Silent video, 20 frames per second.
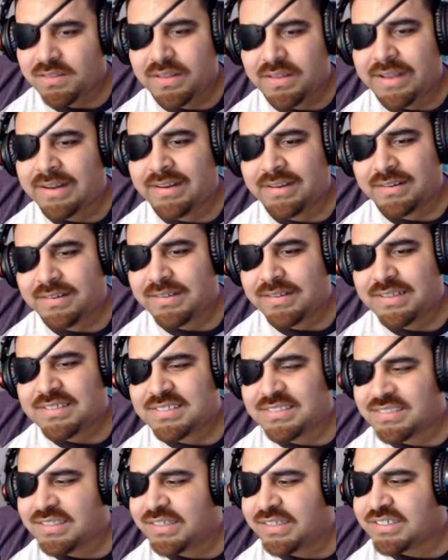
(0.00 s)
And
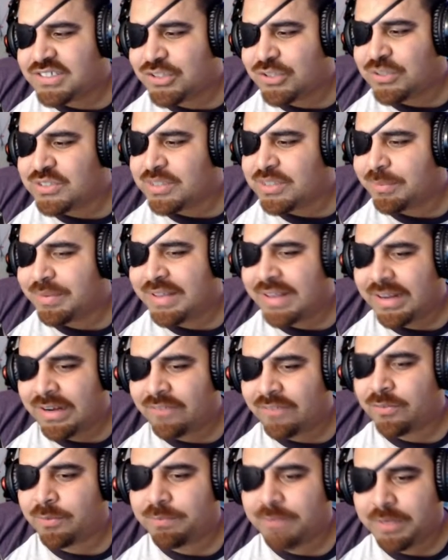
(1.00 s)
this is the excuse I'm
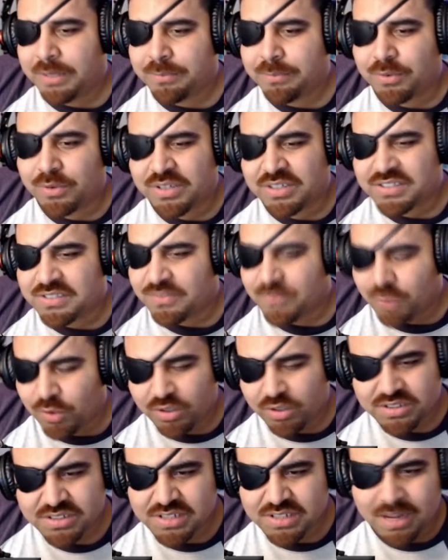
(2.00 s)
getting from people, because of
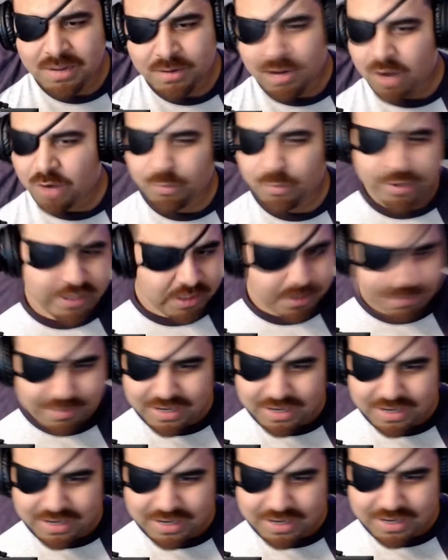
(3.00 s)
course I work in a
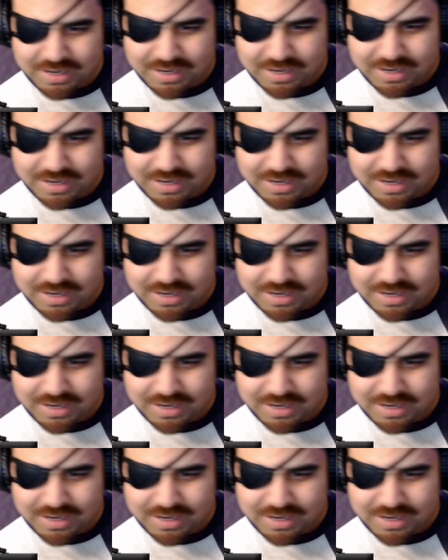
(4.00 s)
podcast studio.